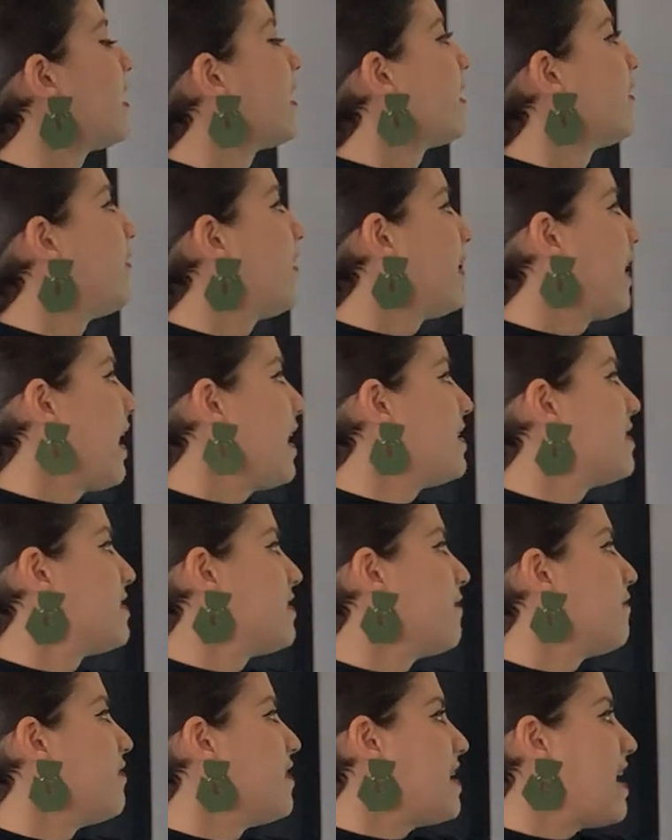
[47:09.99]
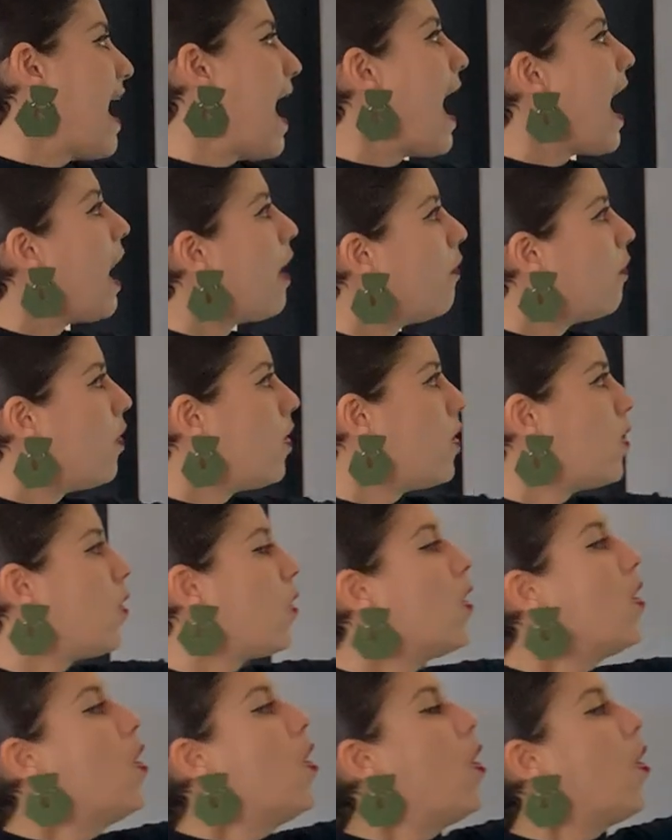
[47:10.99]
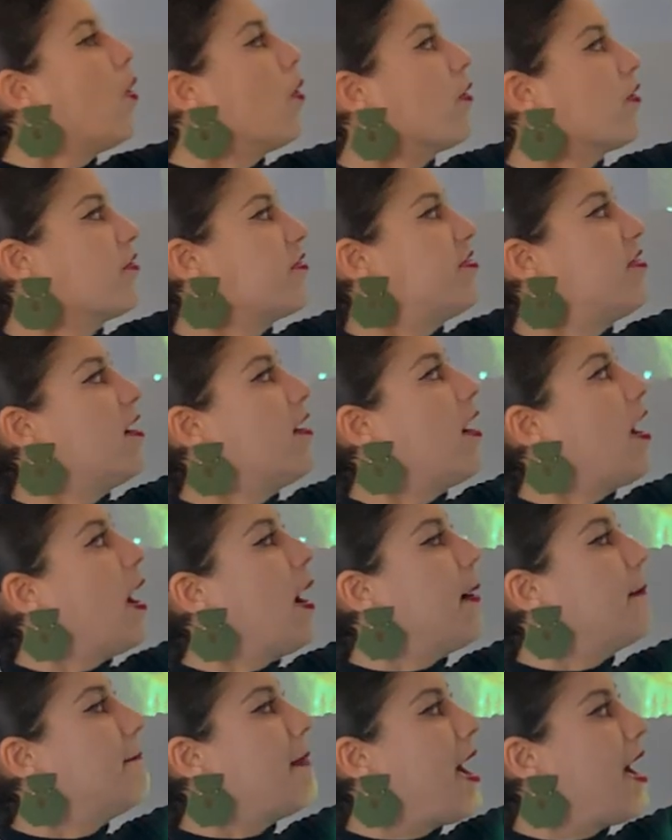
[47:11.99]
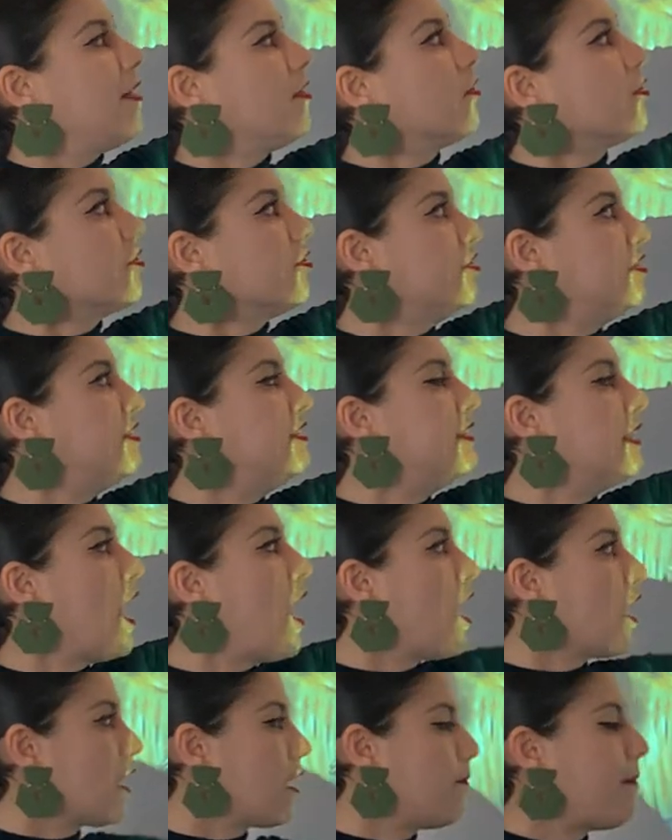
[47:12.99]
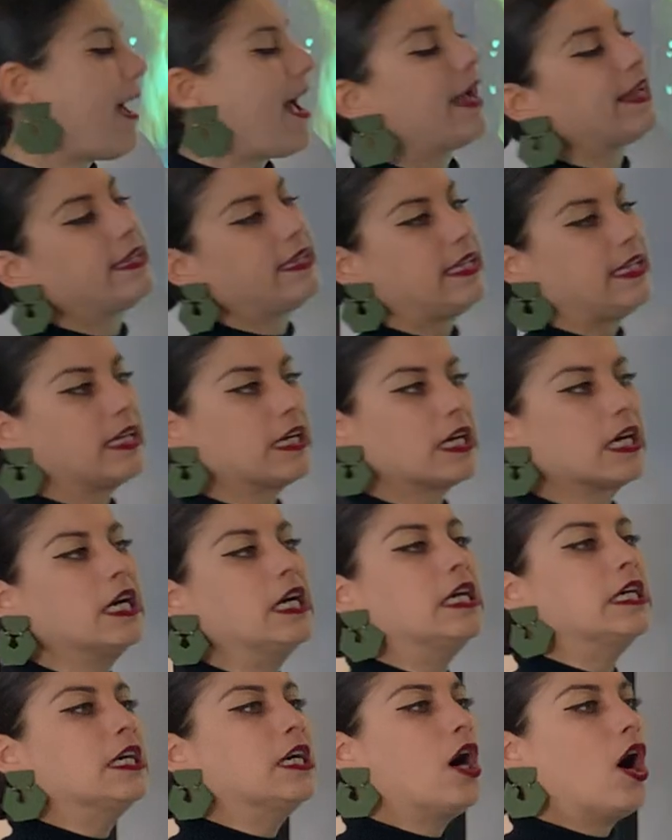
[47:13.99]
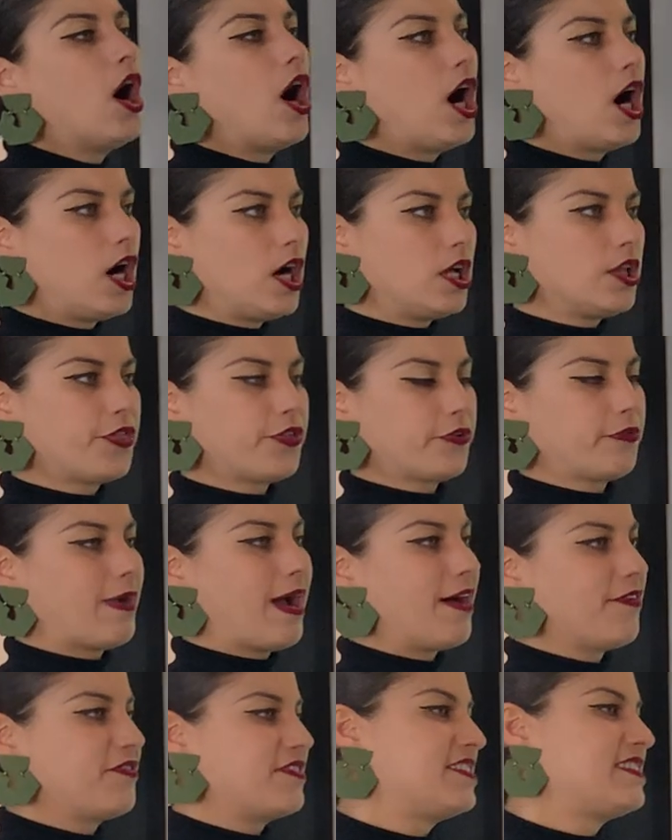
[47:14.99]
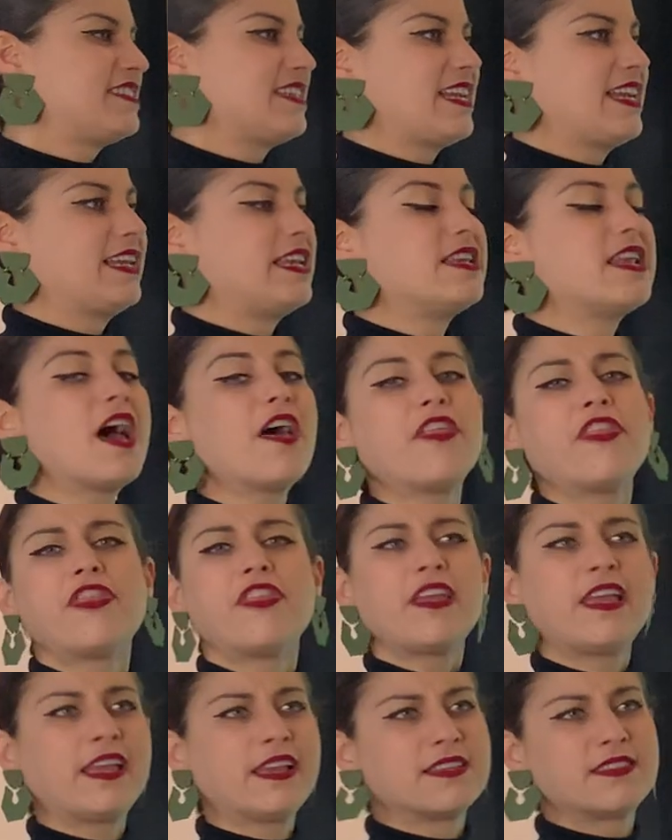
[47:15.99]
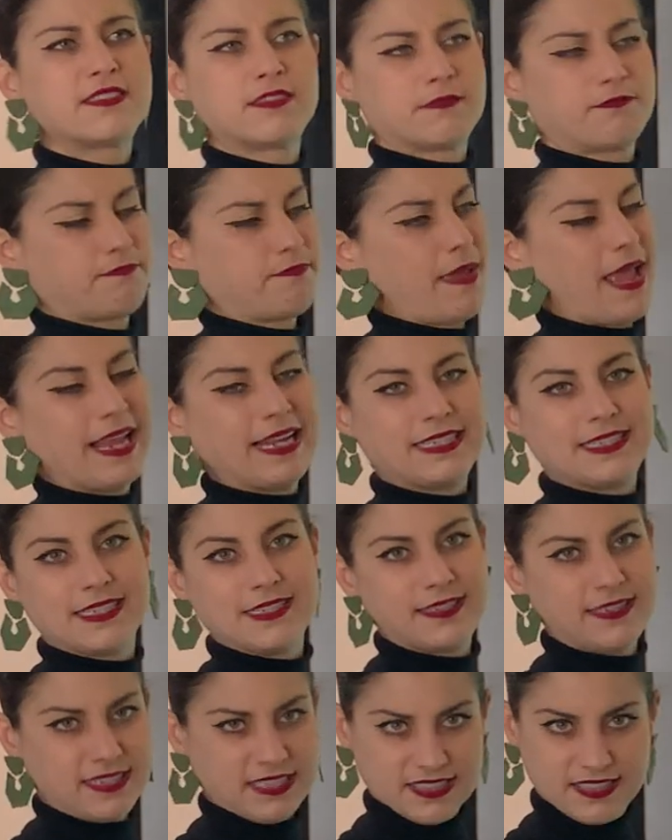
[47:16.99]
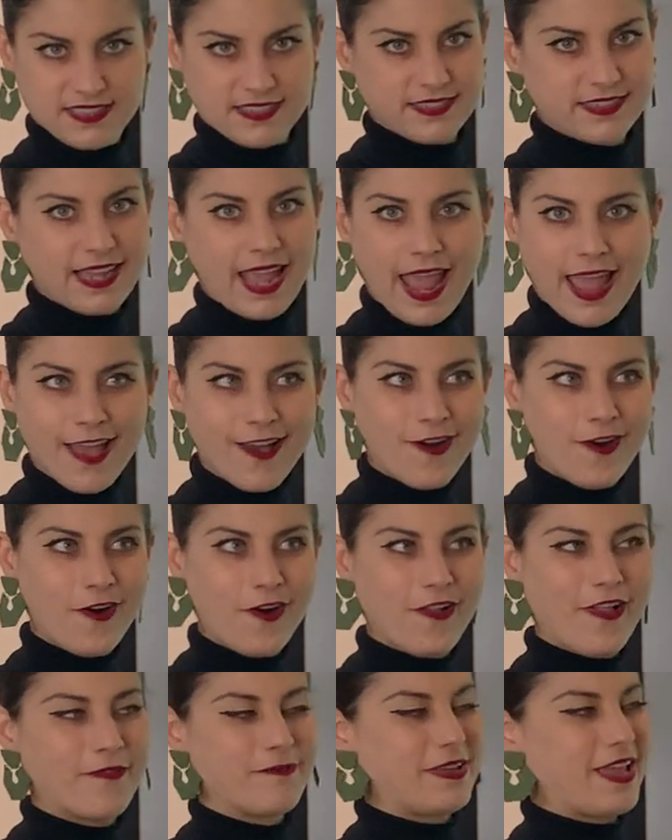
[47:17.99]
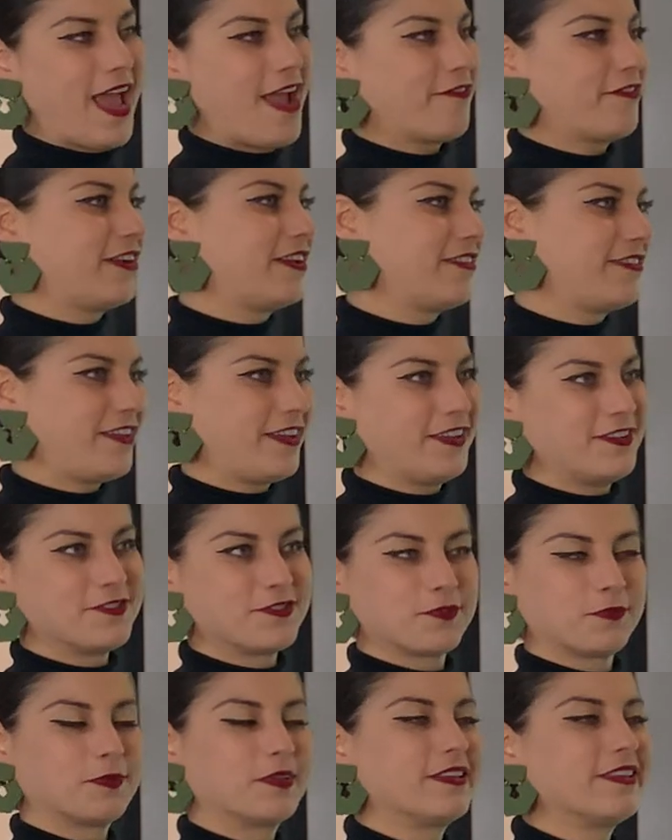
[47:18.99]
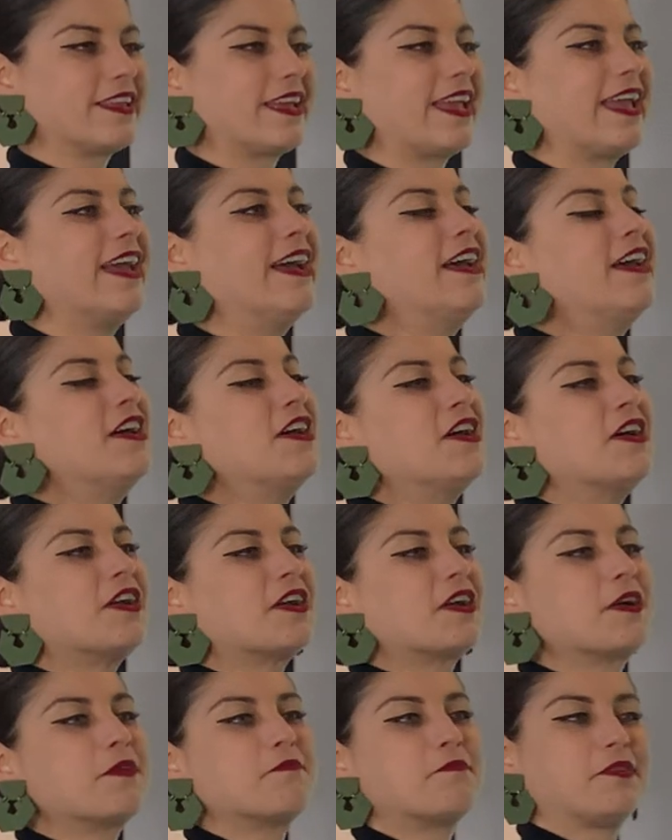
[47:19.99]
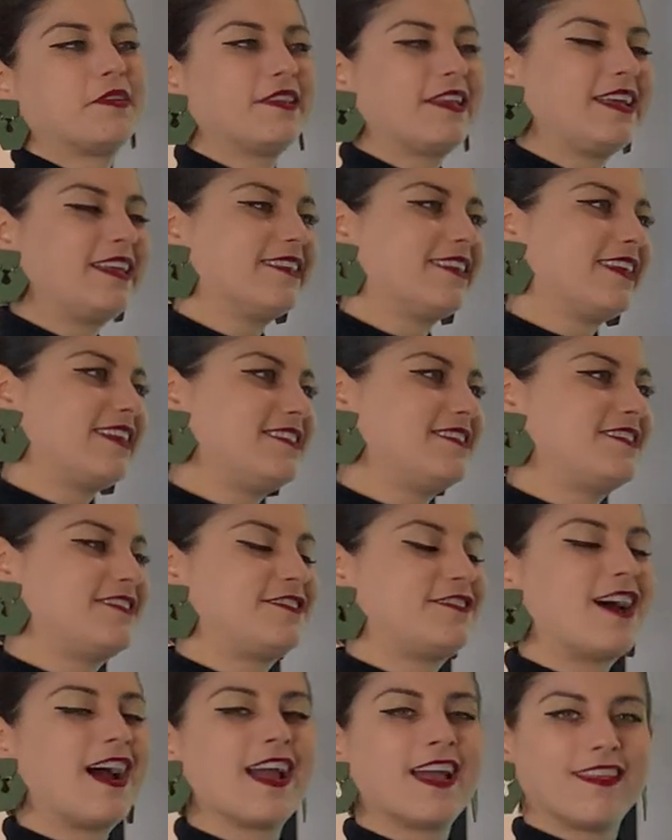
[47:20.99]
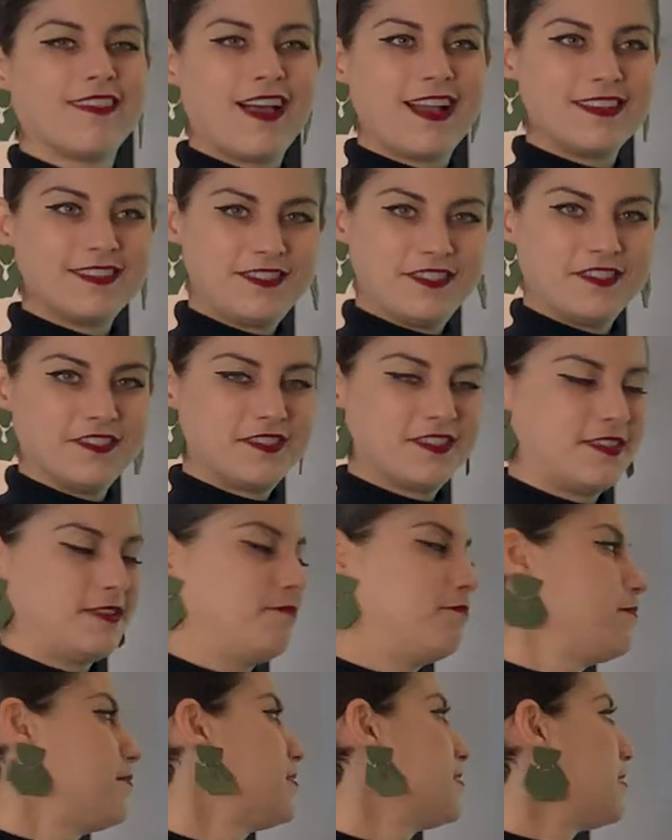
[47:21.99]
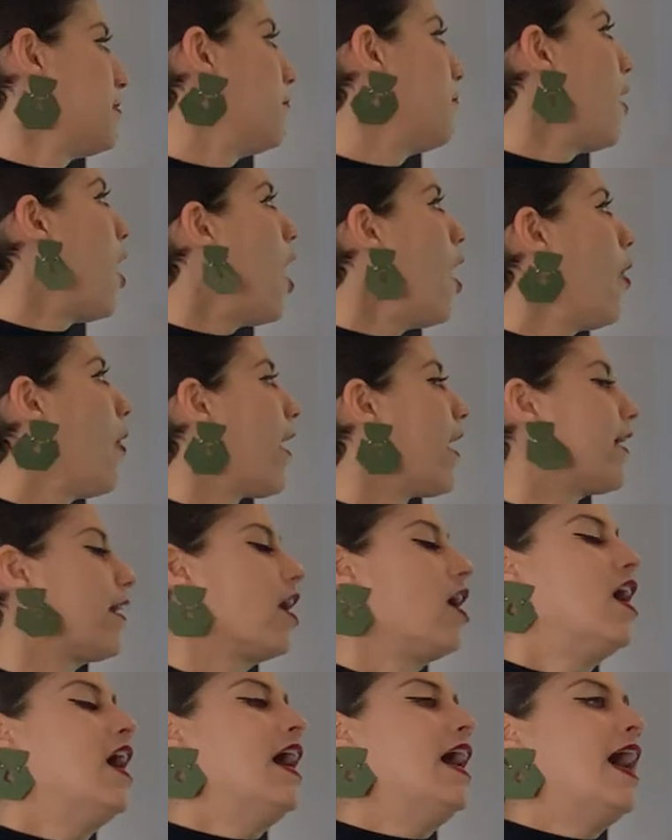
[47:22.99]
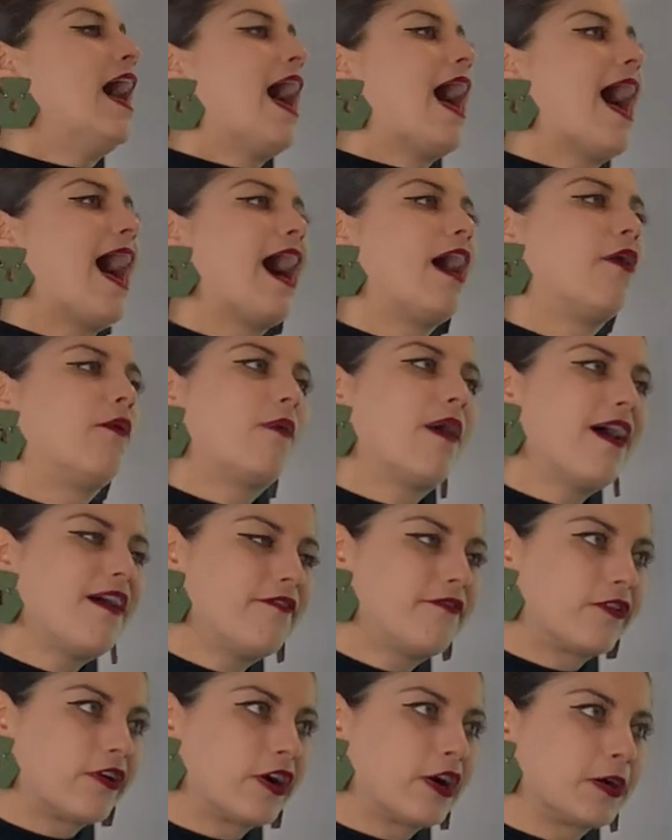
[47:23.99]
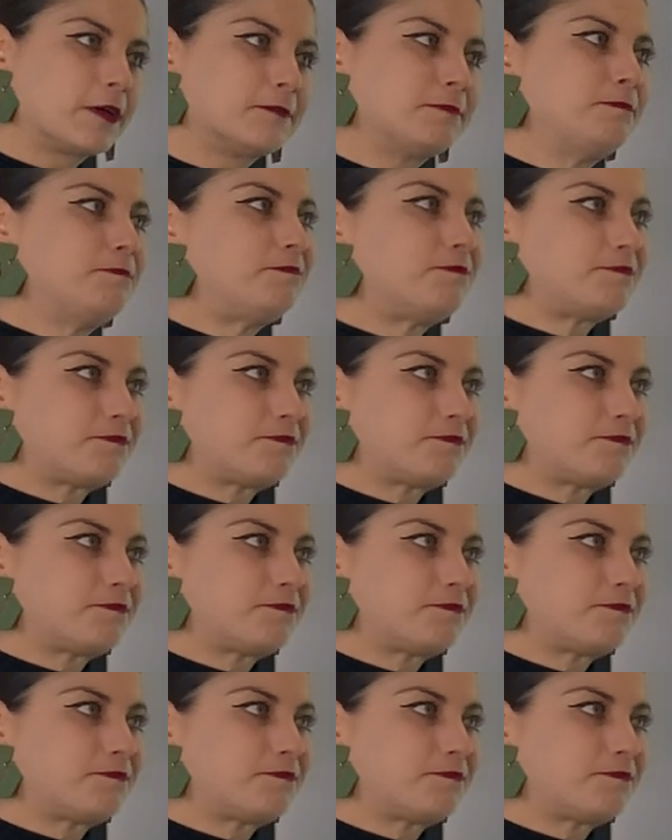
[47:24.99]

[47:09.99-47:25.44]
like in the case of the owl or the uh, mallard duck back here, all throughout the scene. Nothing is painted to scale. I mean, everything is really completely stylized and sim symbolic. However,